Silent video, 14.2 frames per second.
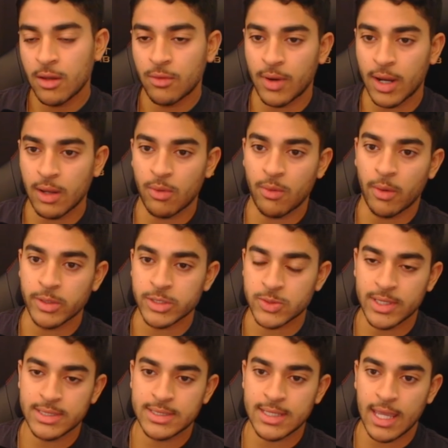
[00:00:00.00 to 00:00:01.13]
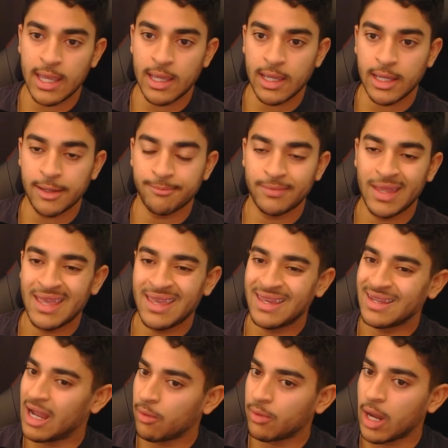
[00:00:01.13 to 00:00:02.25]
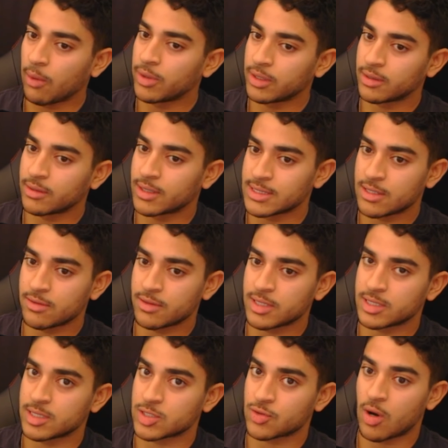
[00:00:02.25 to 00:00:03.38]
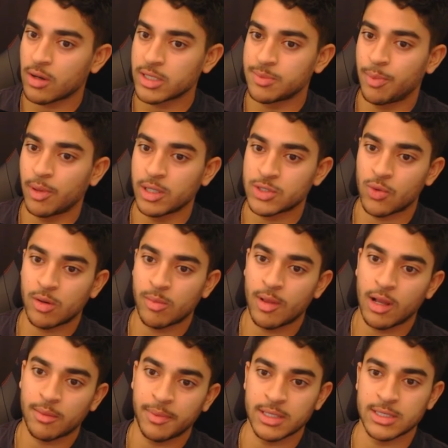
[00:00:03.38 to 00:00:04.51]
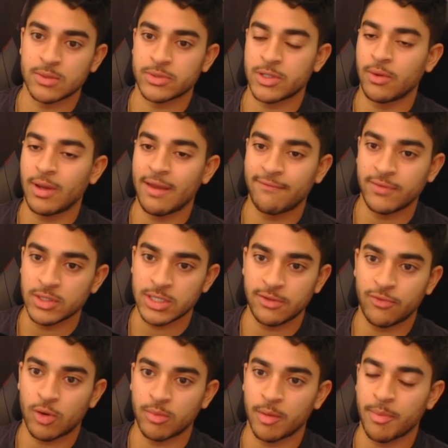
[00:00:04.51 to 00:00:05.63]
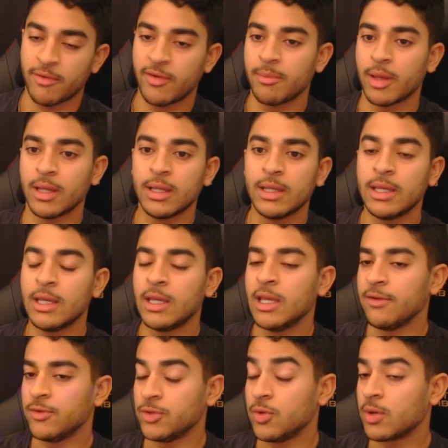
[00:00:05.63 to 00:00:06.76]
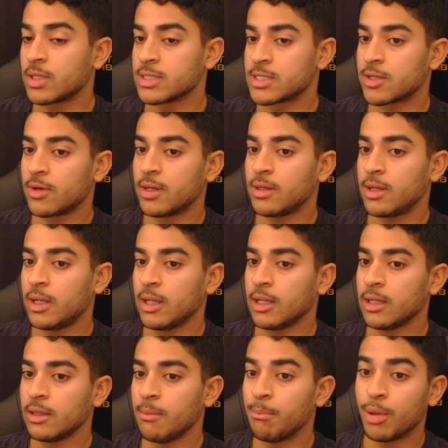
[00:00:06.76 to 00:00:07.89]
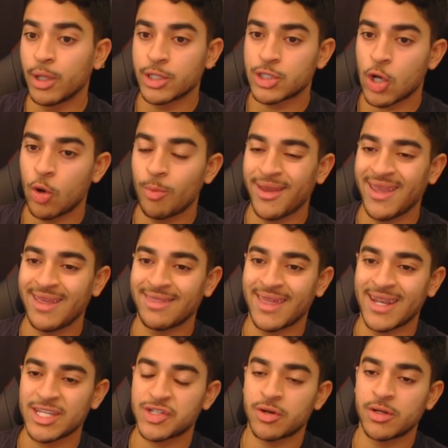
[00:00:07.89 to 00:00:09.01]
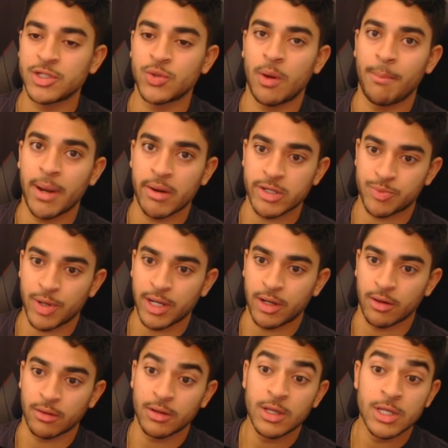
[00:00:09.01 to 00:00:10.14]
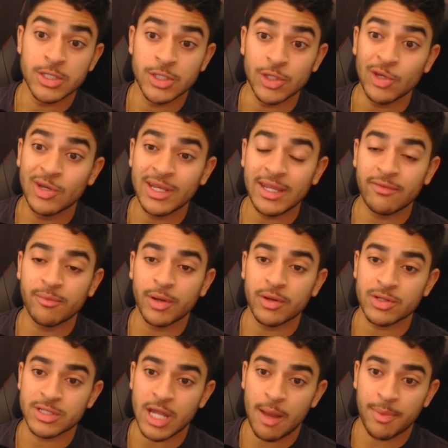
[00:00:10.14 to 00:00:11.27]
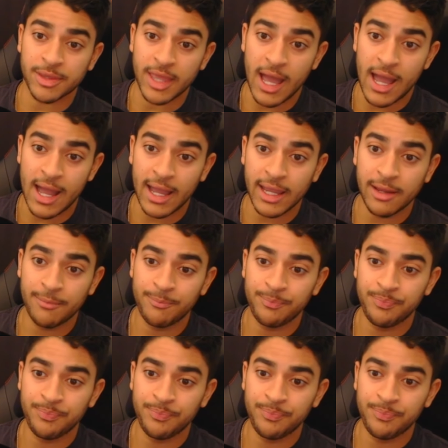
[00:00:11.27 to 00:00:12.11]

right? What was once I wouldn't consider this the strongest bullish order block because there was no FVG formed above it. But if you do consider it a bullish OB, that has turned into a bearish breaker. So you could even put your stop at the high